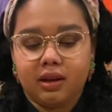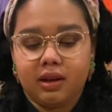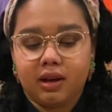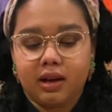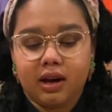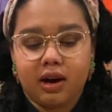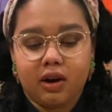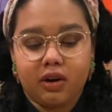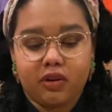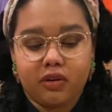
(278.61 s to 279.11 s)

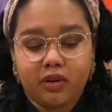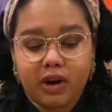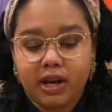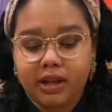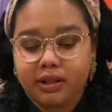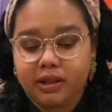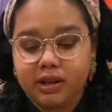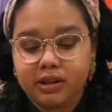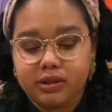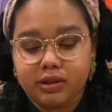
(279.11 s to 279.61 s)
A
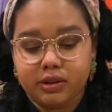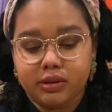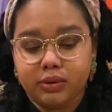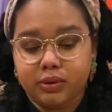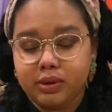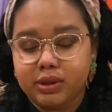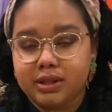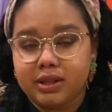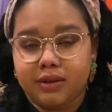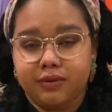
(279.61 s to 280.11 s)
great thing to
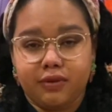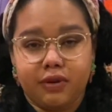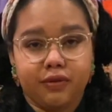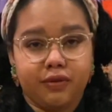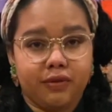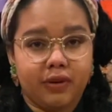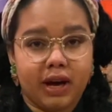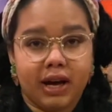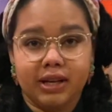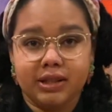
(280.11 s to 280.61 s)
do is if you
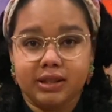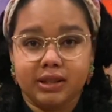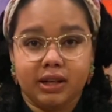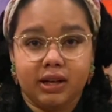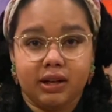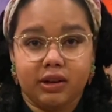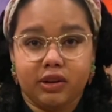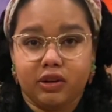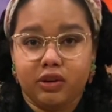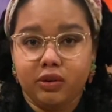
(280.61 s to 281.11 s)
find
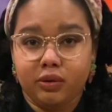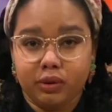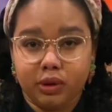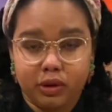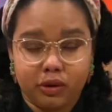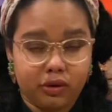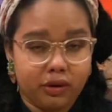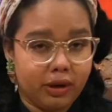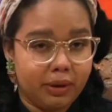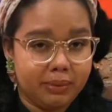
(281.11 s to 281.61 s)
a cute
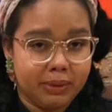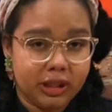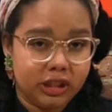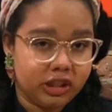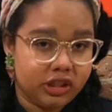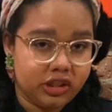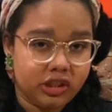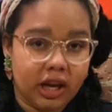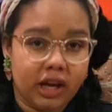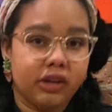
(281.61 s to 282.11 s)
little
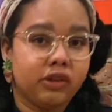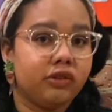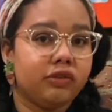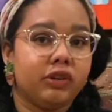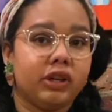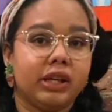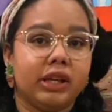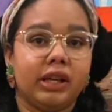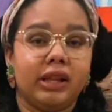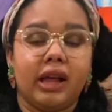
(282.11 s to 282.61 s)
image that you
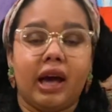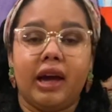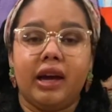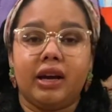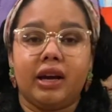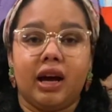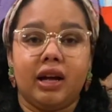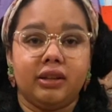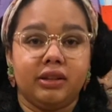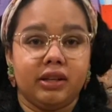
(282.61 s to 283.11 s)
really
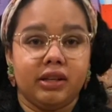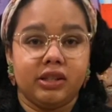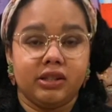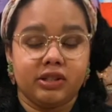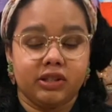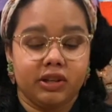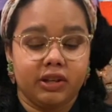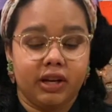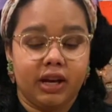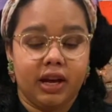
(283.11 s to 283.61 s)
like on the
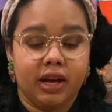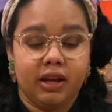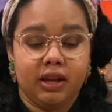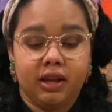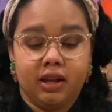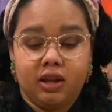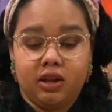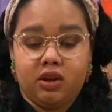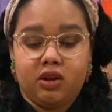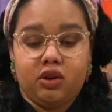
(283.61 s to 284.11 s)

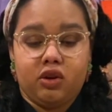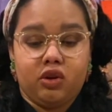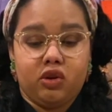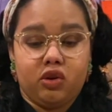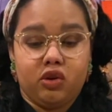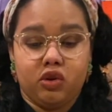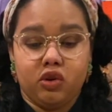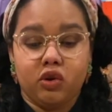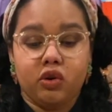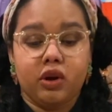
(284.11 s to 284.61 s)
internet,
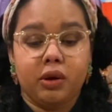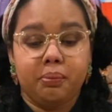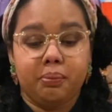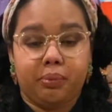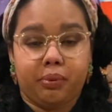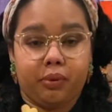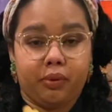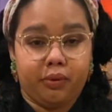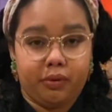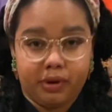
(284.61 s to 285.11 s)
you can
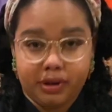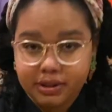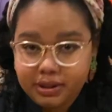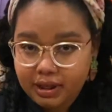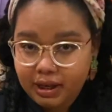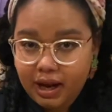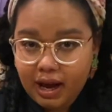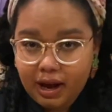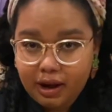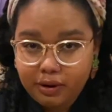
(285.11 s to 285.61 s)
print
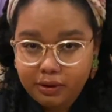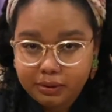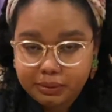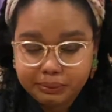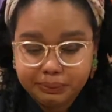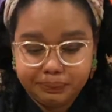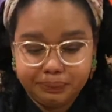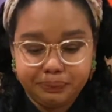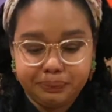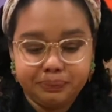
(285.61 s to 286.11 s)
it out
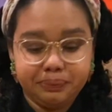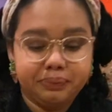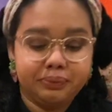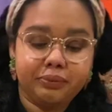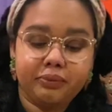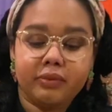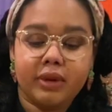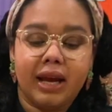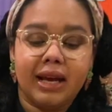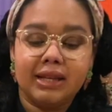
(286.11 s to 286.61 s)

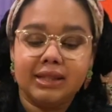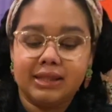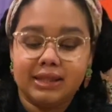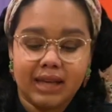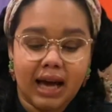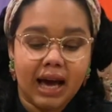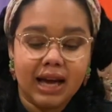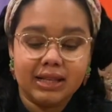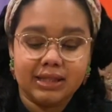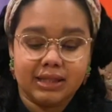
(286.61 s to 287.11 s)
and
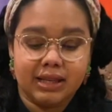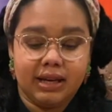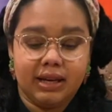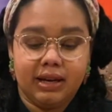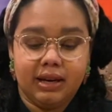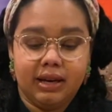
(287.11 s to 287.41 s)
size it